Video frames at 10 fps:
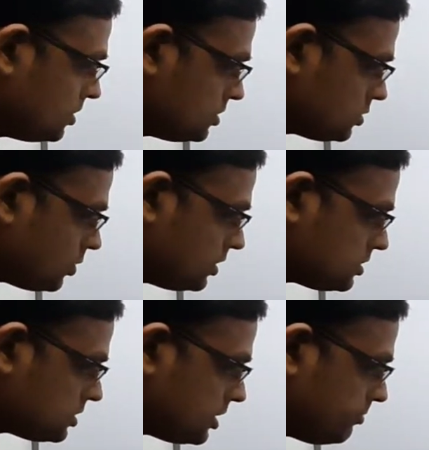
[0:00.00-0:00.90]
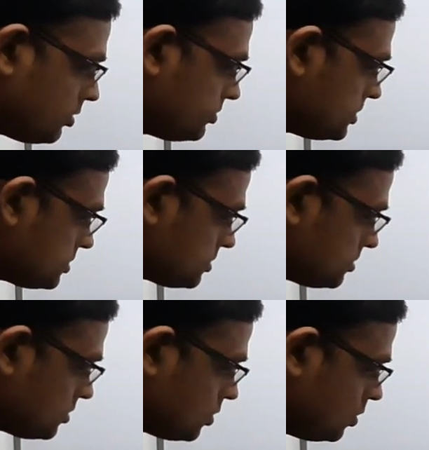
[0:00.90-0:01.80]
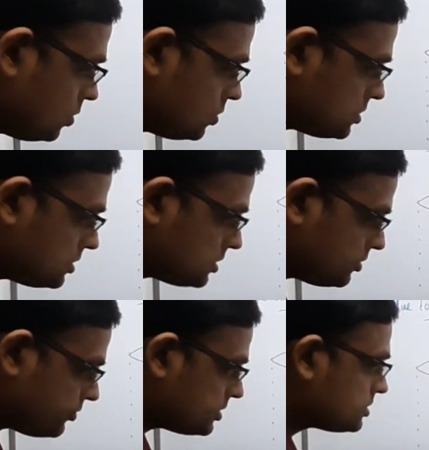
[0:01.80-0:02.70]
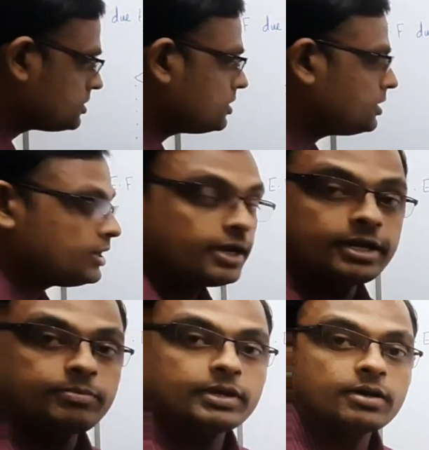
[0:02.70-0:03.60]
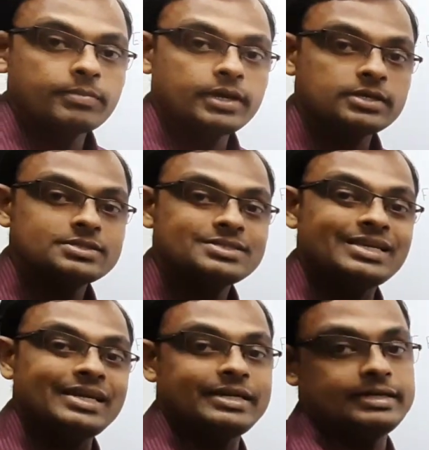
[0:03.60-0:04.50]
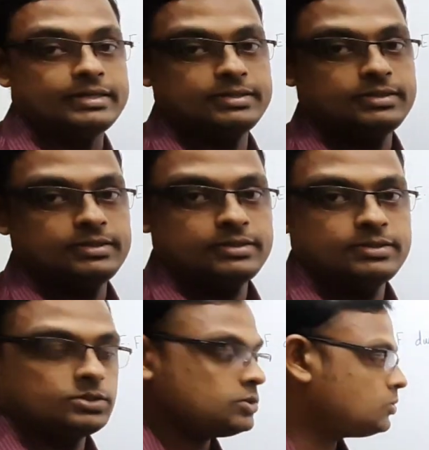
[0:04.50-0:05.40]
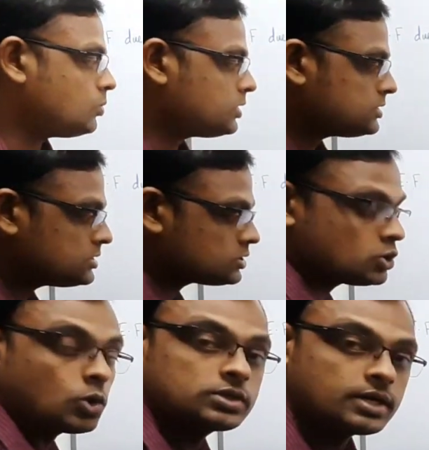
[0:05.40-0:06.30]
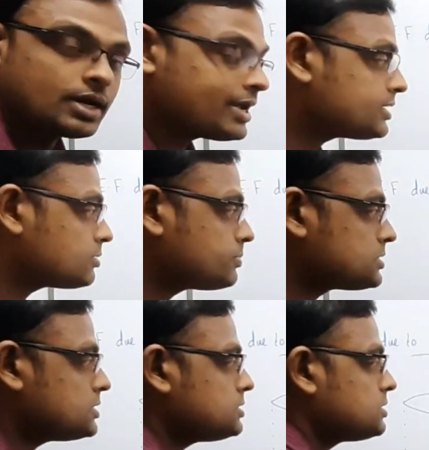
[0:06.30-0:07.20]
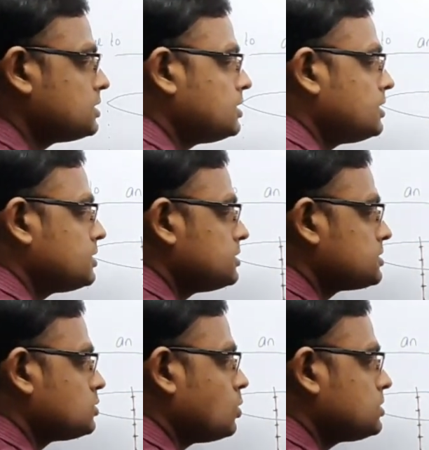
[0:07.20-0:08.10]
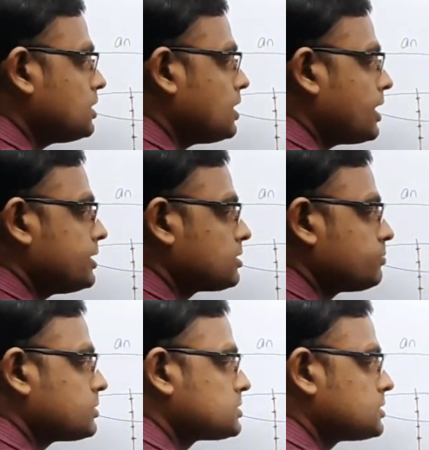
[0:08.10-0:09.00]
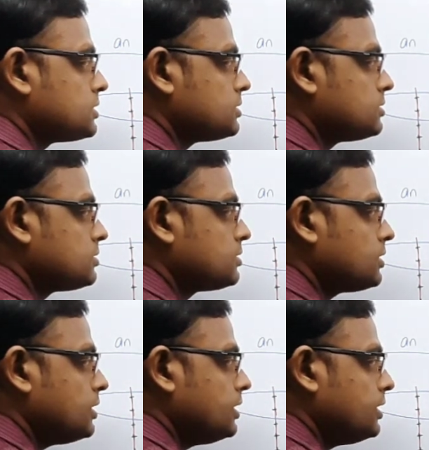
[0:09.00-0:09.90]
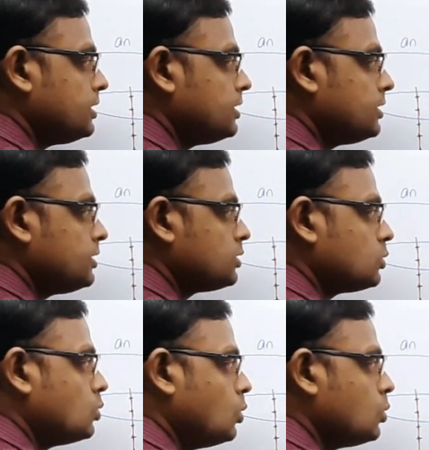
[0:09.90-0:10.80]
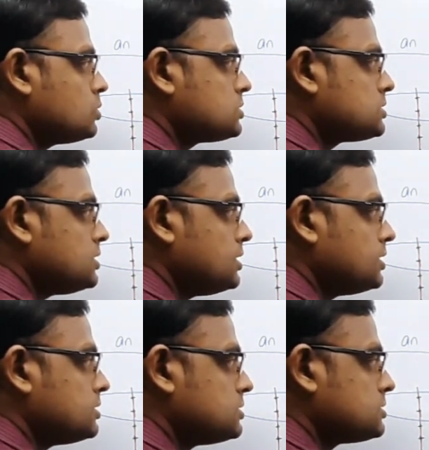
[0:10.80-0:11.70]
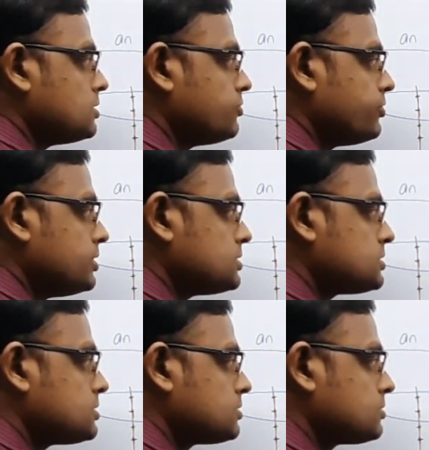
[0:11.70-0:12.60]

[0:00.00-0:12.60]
So what is the shape of this closed surface? It becomes a cylinder. So what is this dotted line represents? This dotted line represents a Gaussian surface.